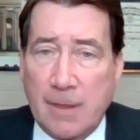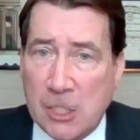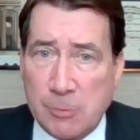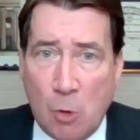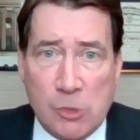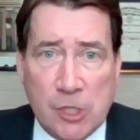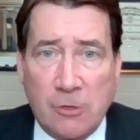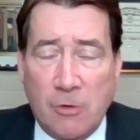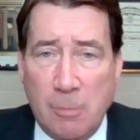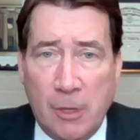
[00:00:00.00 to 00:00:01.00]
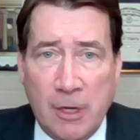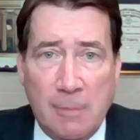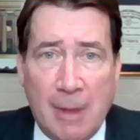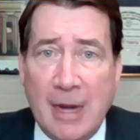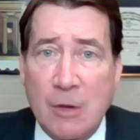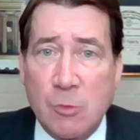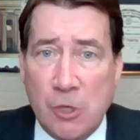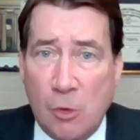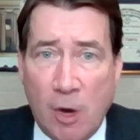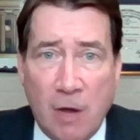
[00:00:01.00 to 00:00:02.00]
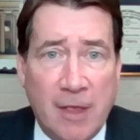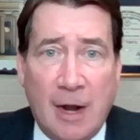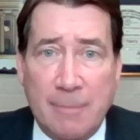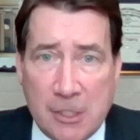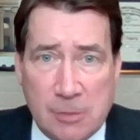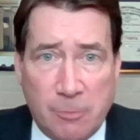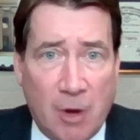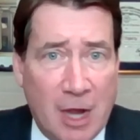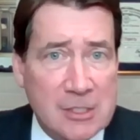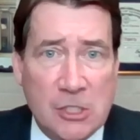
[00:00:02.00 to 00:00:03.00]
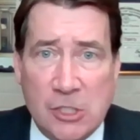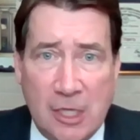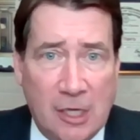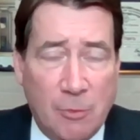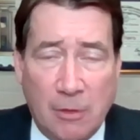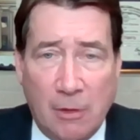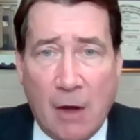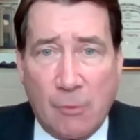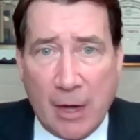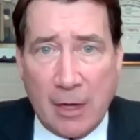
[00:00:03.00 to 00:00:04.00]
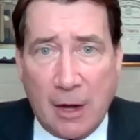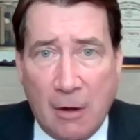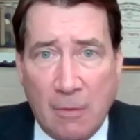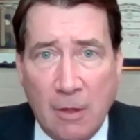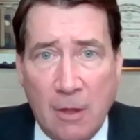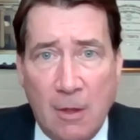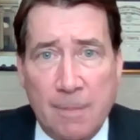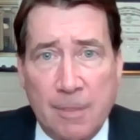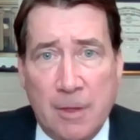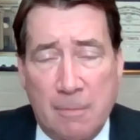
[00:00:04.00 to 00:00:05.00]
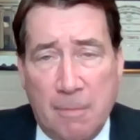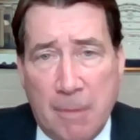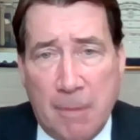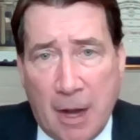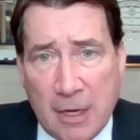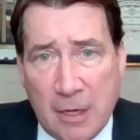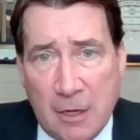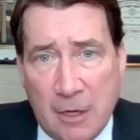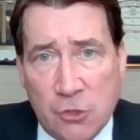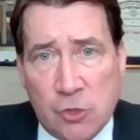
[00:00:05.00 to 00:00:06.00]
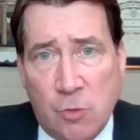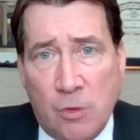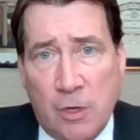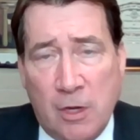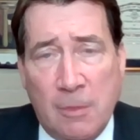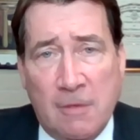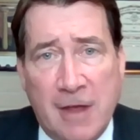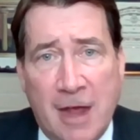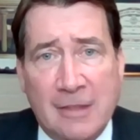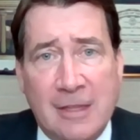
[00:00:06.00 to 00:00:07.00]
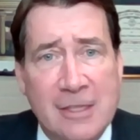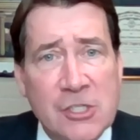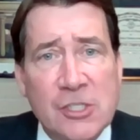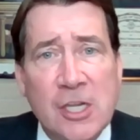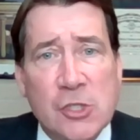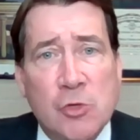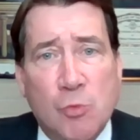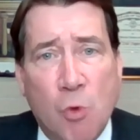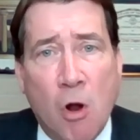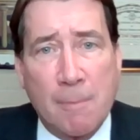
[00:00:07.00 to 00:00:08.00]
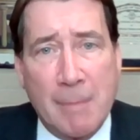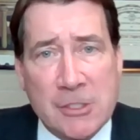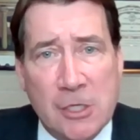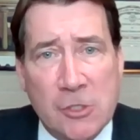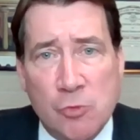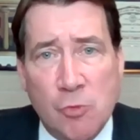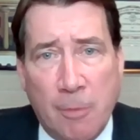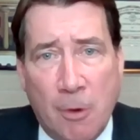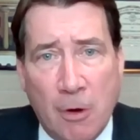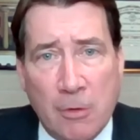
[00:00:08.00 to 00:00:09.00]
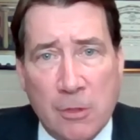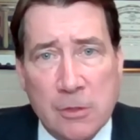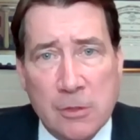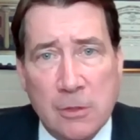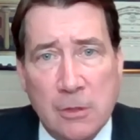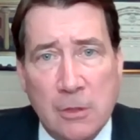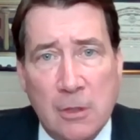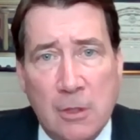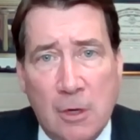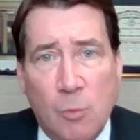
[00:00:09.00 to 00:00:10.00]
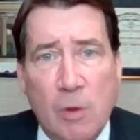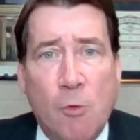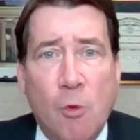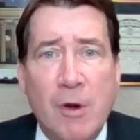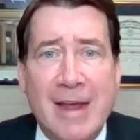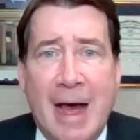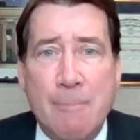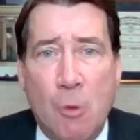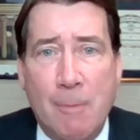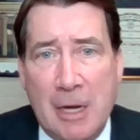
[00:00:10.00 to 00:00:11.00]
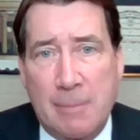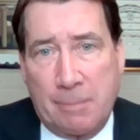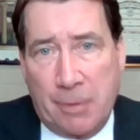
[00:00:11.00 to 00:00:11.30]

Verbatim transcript: I spoke with Secretary Blinken about it. He was unaware of that. I'm not surprised he's dealing with a lot right now. But I underscored to him the fact that this sends the wrong message to our partners. We've already got momentum in